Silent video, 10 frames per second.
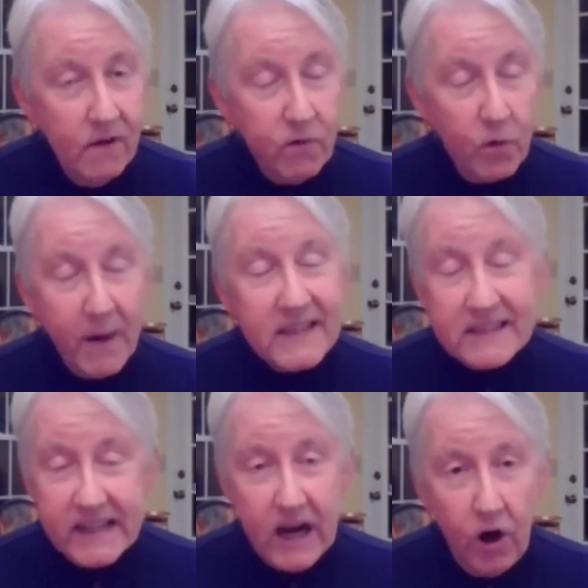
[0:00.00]
For
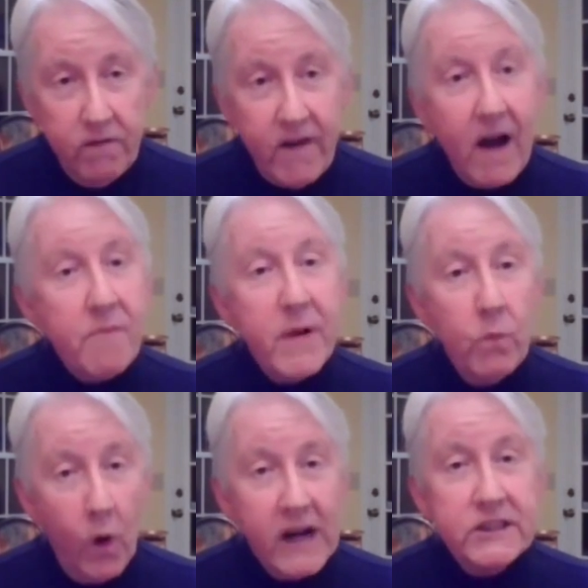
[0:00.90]
myself, I've
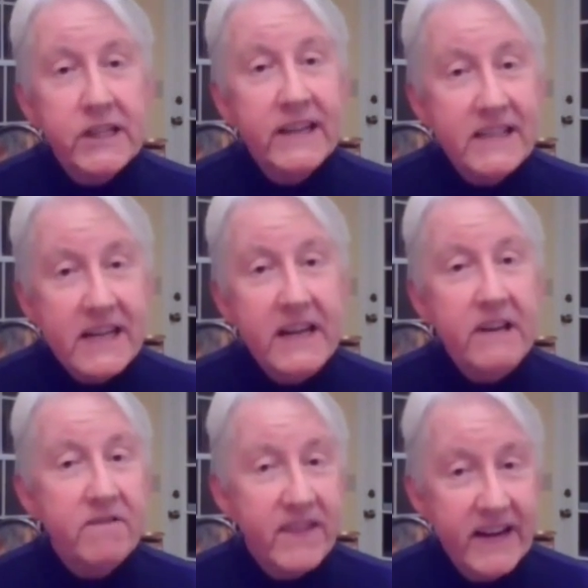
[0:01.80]
been watching
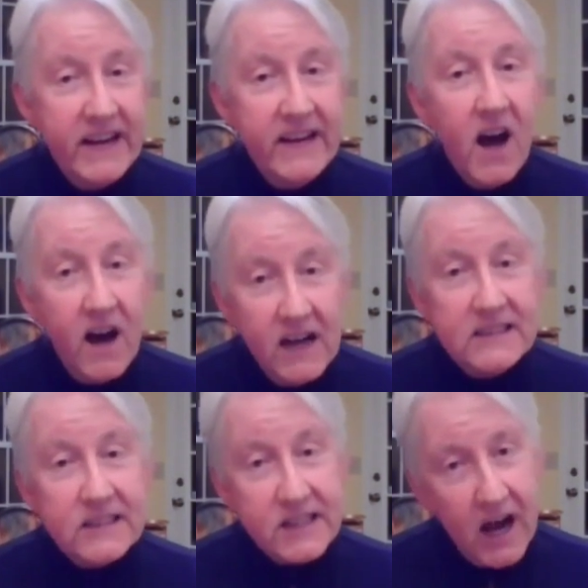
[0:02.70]
TV
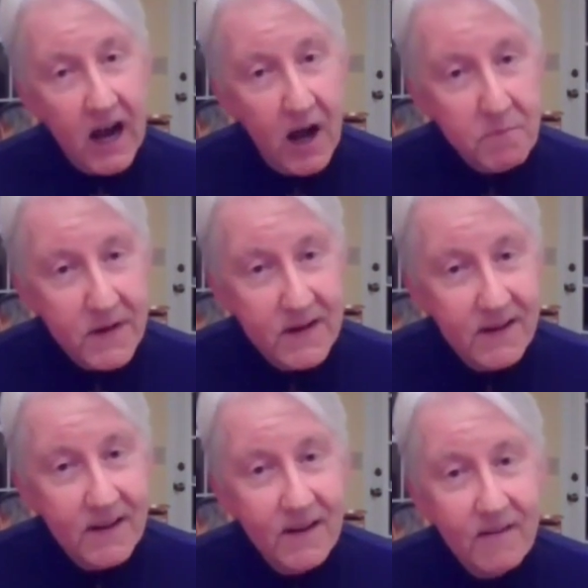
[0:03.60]
nonstop
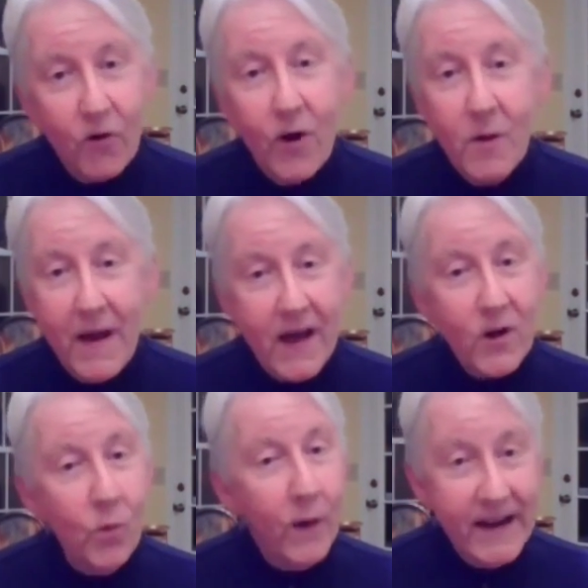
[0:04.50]
for about
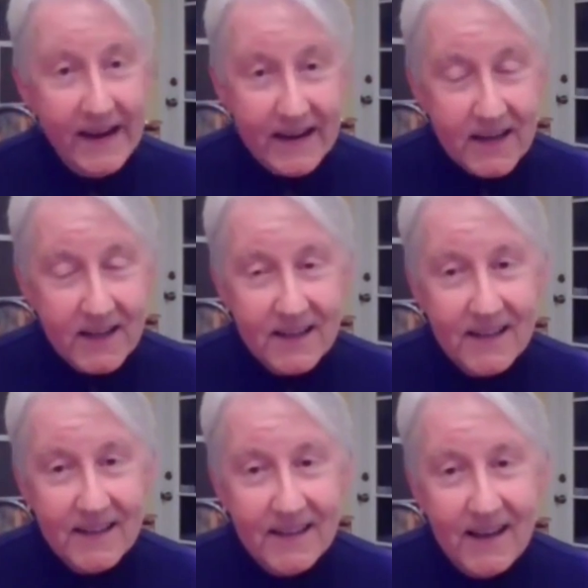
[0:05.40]
a week.
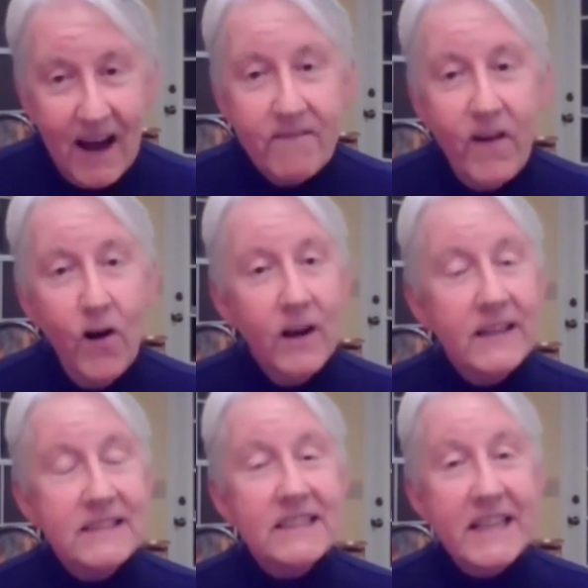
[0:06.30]
I fall
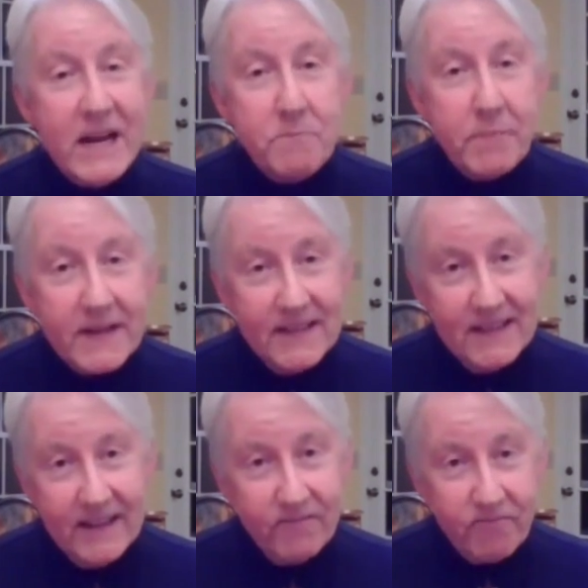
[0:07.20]
asleep
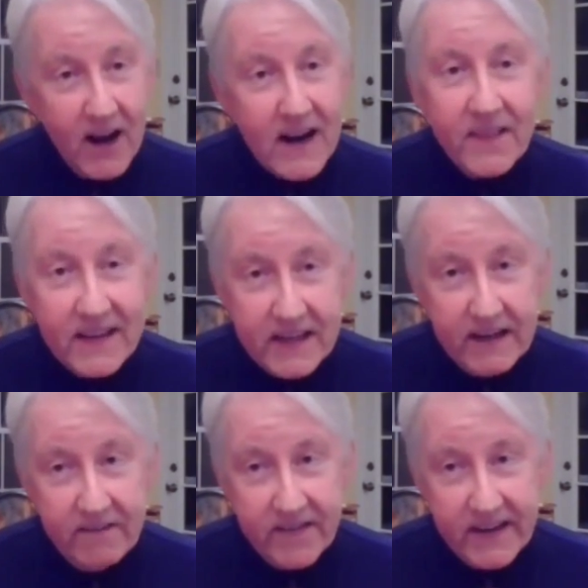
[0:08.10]
in front of the
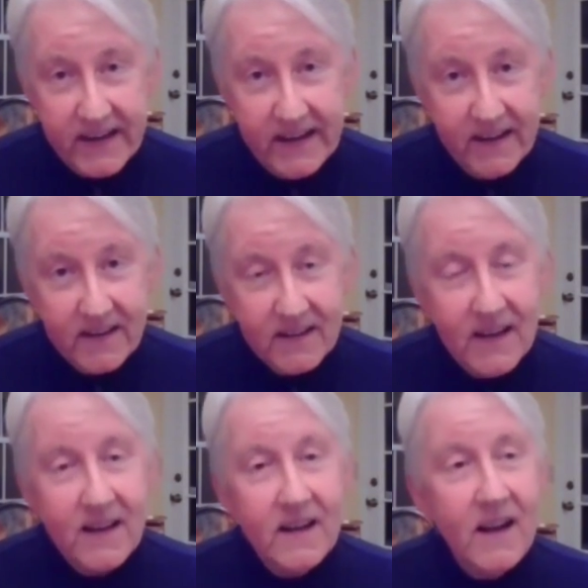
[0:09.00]
TV.
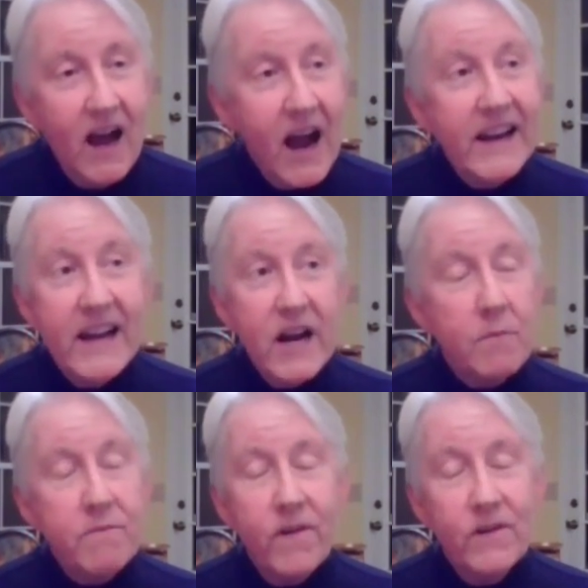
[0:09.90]
I get
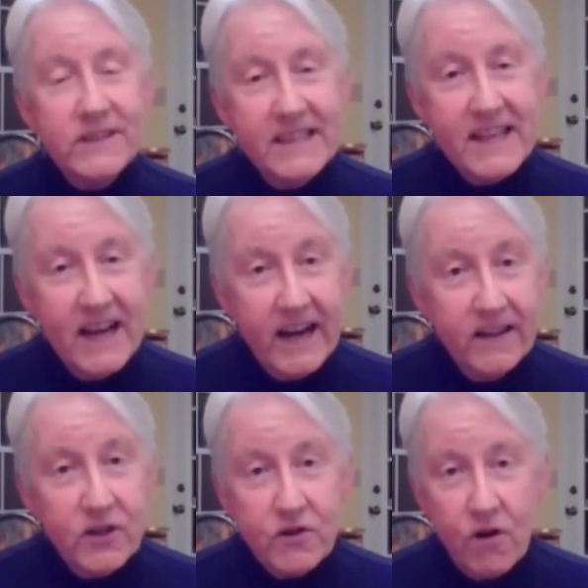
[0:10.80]
up first thing
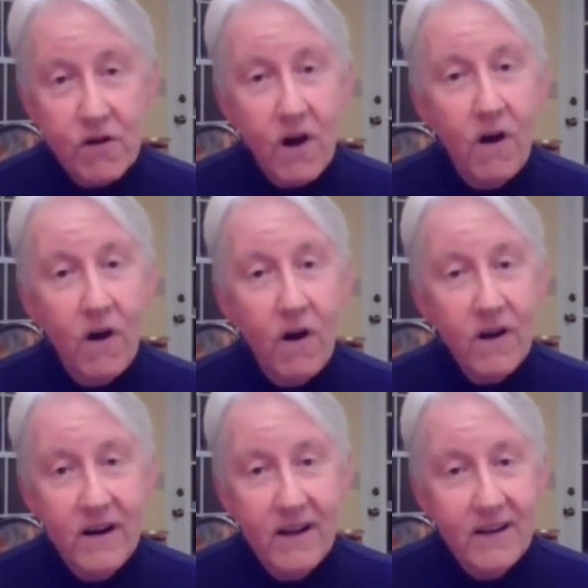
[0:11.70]
to turn
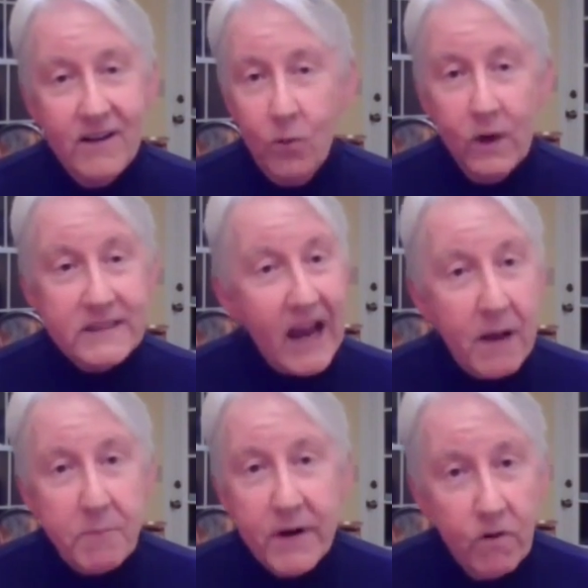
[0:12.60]
on what's
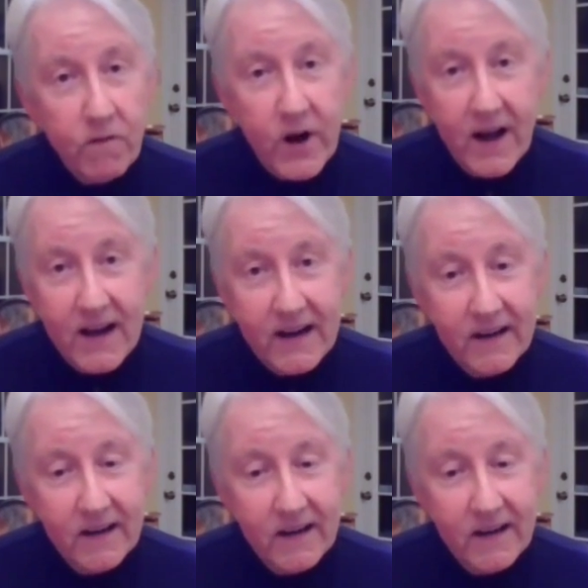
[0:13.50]
happened overnight.